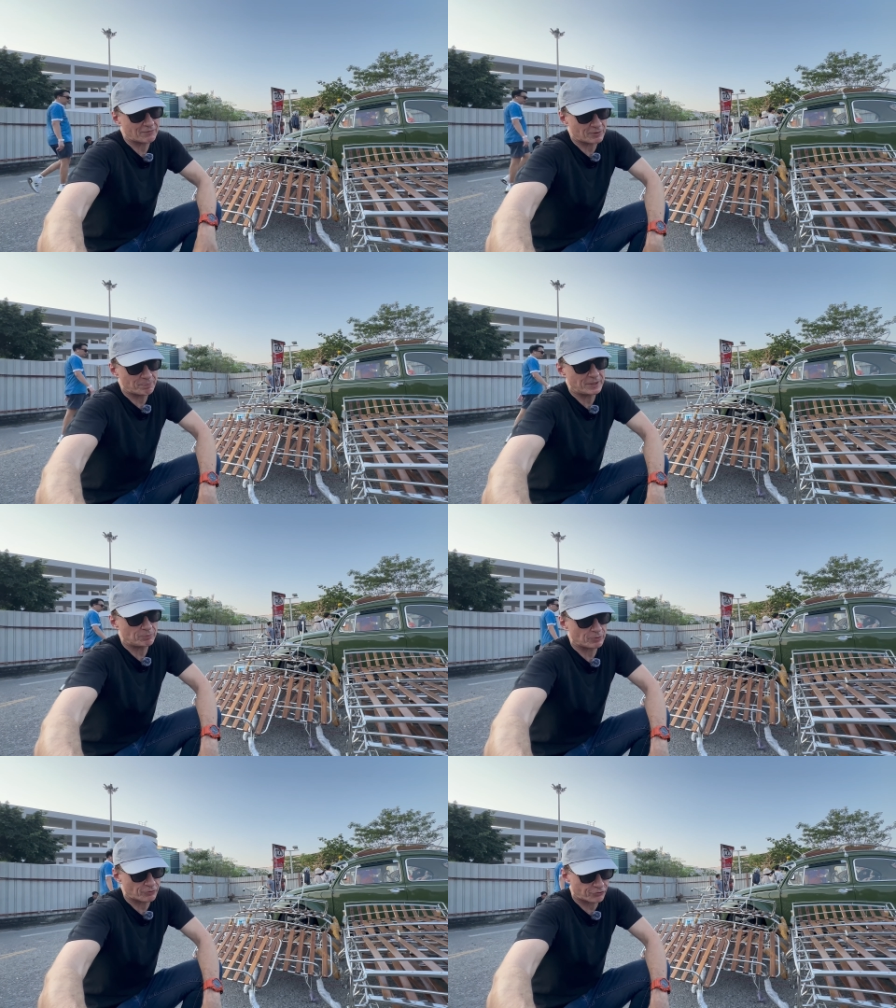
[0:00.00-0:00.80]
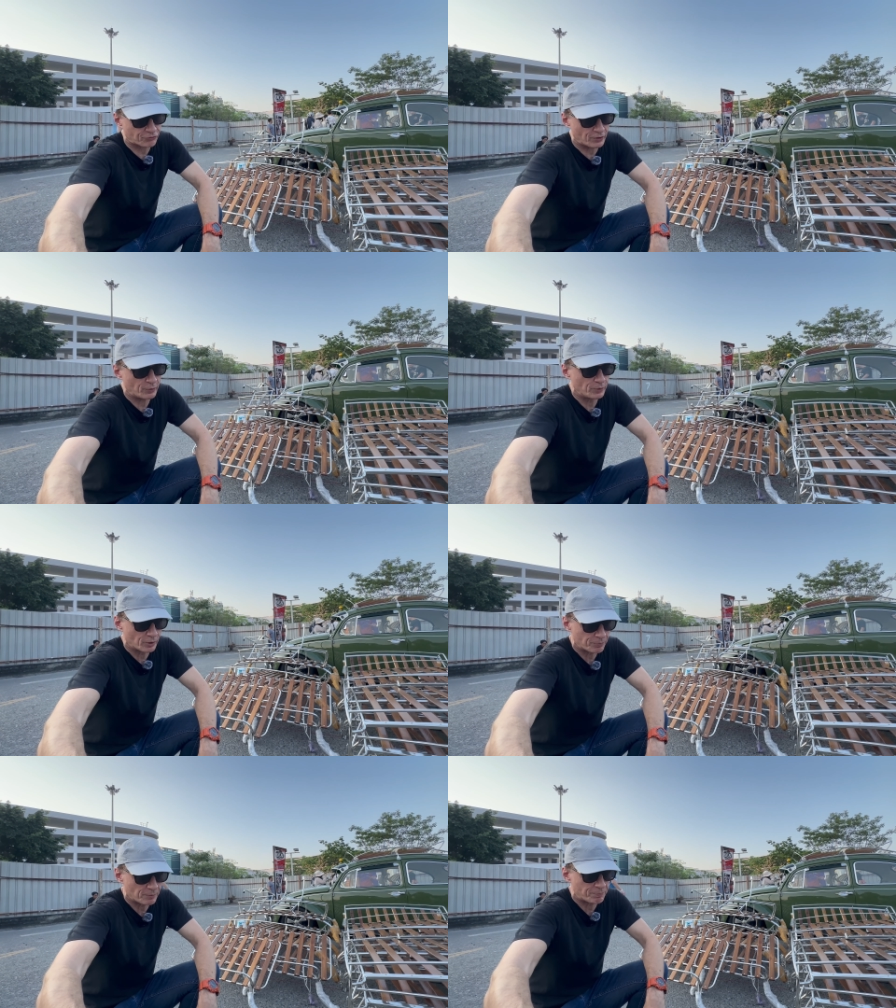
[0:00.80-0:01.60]
the people throwing
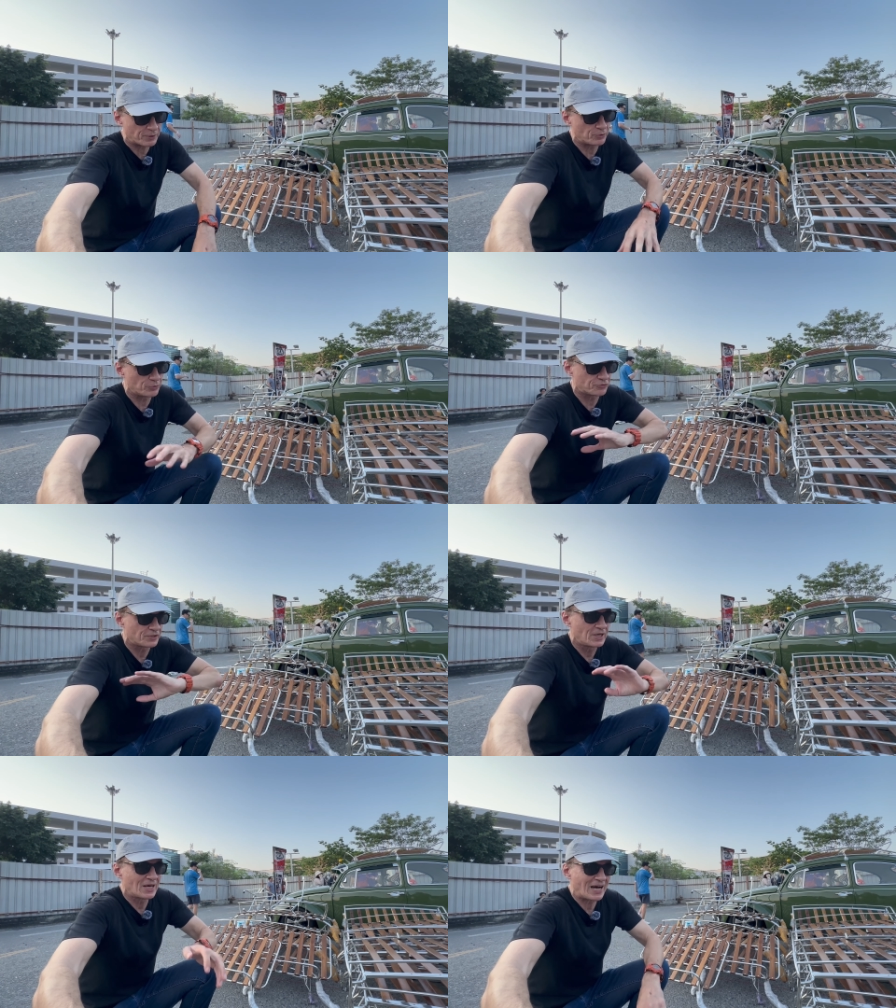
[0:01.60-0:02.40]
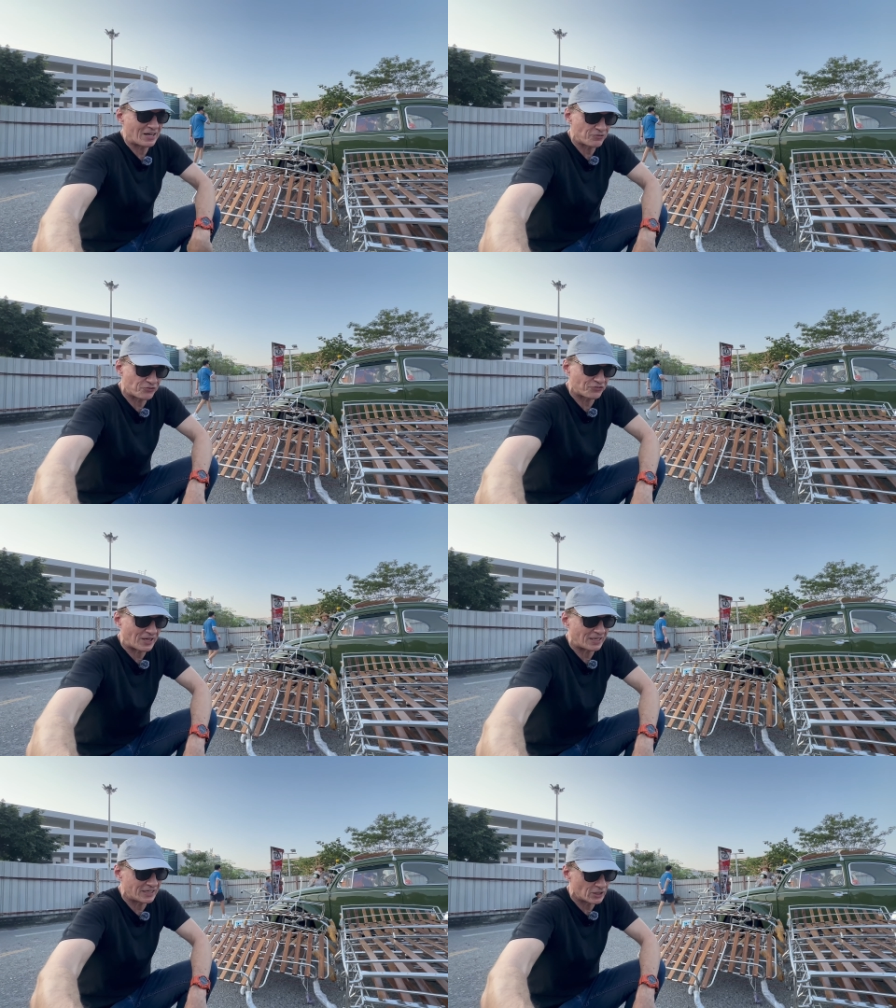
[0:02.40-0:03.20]
up the booze and selling